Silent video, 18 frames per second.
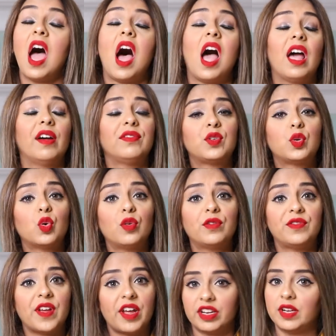I have
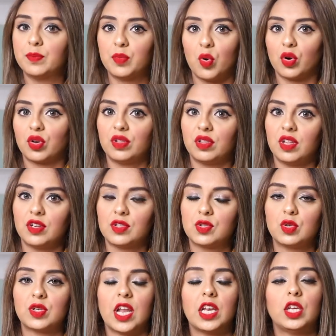two very important things
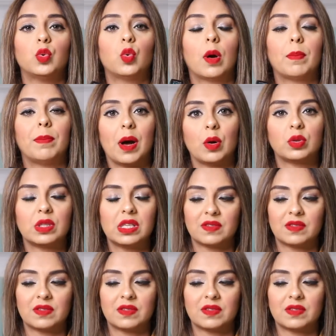to tell you about